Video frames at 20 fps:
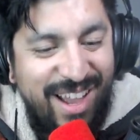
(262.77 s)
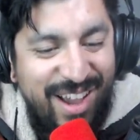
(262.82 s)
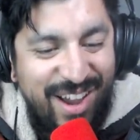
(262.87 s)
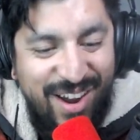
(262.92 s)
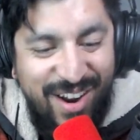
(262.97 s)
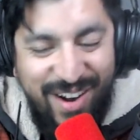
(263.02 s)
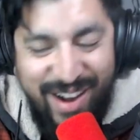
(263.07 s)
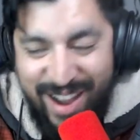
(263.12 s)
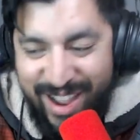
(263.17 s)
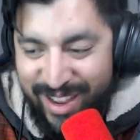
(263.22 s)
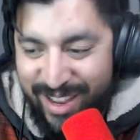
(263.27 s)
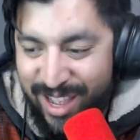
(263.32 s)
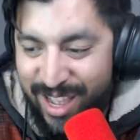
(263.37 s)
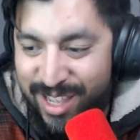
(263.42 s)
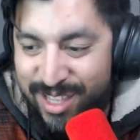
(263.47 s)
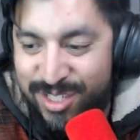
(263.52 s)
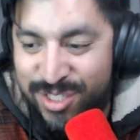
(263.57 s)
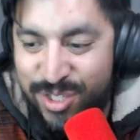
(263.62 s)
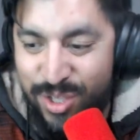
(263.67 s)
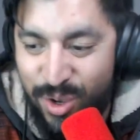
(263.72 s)
All right,
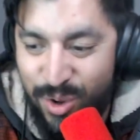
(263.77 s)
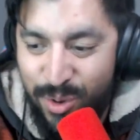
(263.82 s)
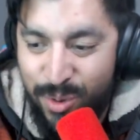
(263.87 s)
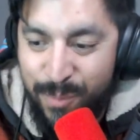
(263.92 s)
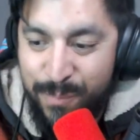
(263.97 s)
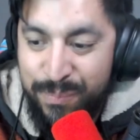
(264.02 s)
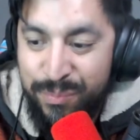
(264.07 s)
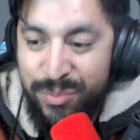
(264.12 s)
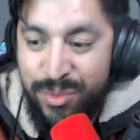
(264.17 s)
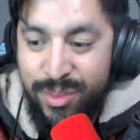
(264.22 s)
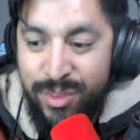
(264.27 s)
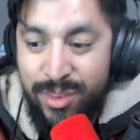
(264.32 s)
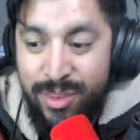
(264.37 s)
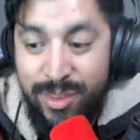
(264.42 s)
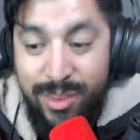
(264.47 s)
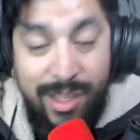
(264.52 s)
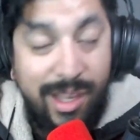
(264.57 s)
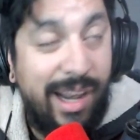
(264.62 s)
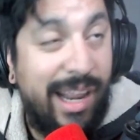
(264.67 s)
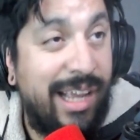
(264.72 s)
guys, so
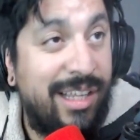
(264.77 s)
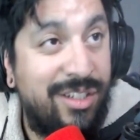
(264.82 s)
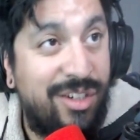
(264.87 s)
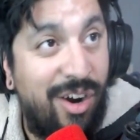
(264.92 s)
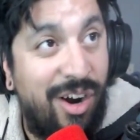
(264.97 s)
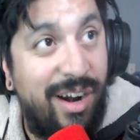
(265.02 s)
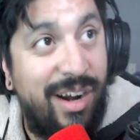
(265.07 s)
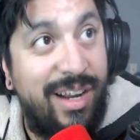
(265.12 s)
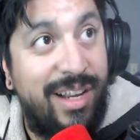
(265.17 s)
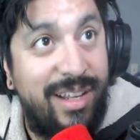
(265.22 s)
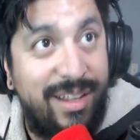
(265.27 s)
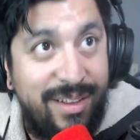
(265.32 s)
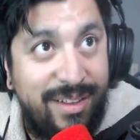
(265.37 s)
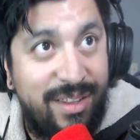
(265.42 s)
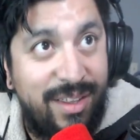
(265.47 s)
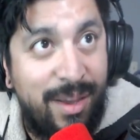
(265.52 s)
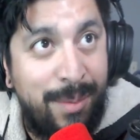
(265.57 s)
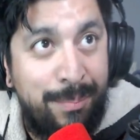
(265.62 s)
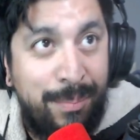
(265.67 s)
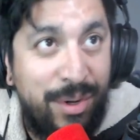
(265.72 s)
the next card,
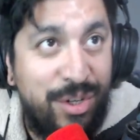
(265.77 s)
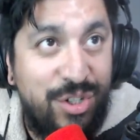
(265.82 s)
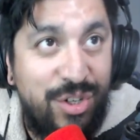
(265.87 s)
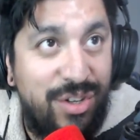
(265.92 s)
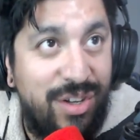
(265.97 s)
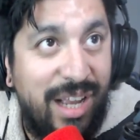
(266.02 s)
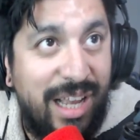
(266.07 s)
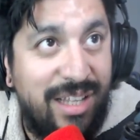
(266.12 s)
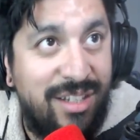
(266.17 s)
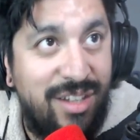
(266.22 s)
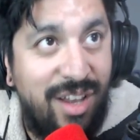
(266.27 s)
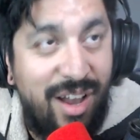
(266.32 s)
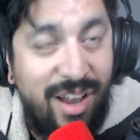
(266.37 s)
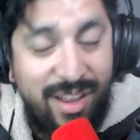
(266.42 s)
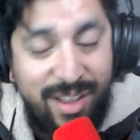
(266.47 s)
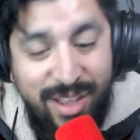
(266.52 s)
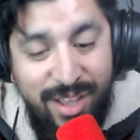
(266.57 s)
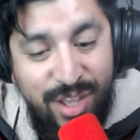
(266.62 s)
pretty sure you guys saw it,